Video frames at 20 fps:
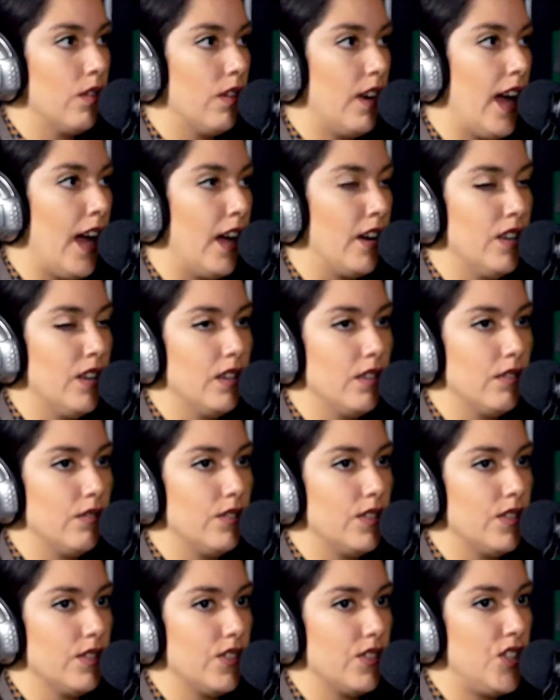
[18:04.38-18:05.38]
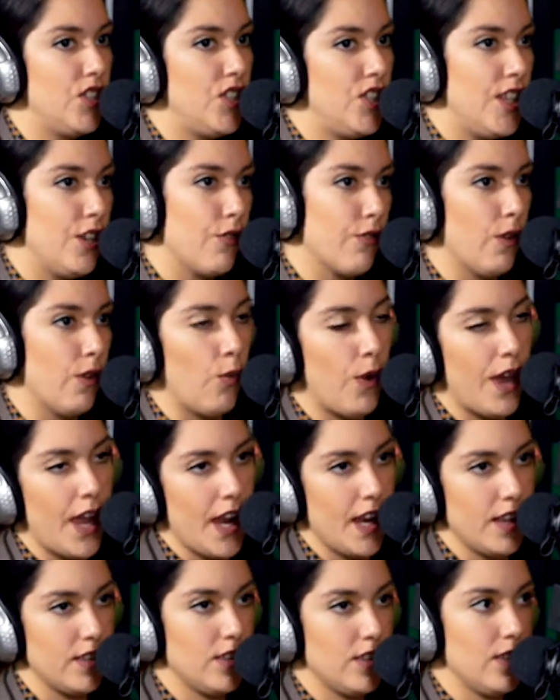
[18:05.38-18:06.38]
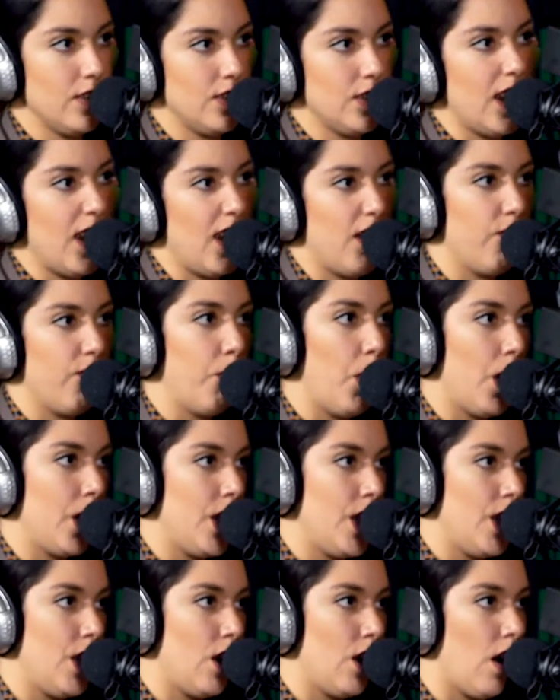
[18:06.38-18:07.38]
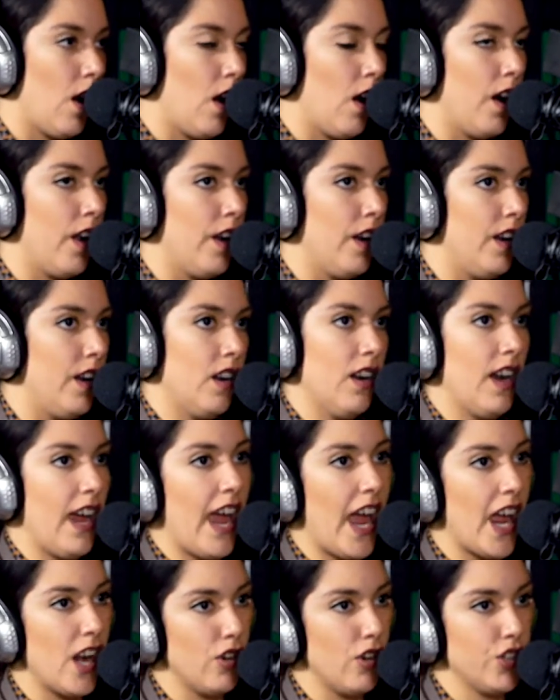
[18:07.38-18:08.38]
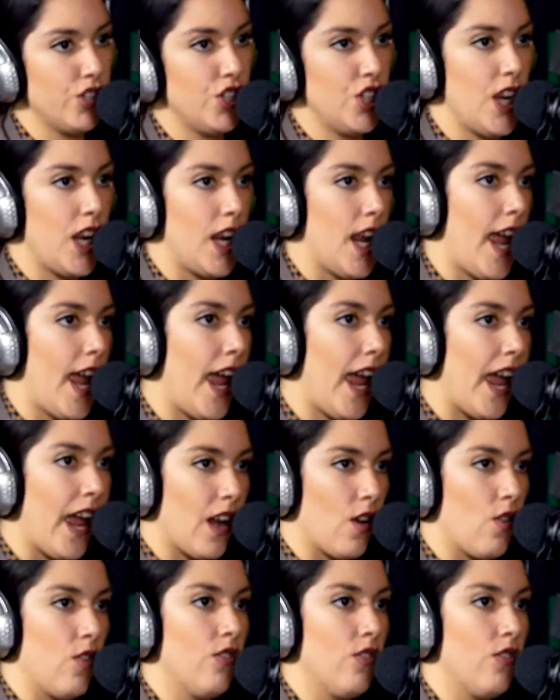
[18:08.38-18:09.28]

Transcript: how to secret ways to save money on energy and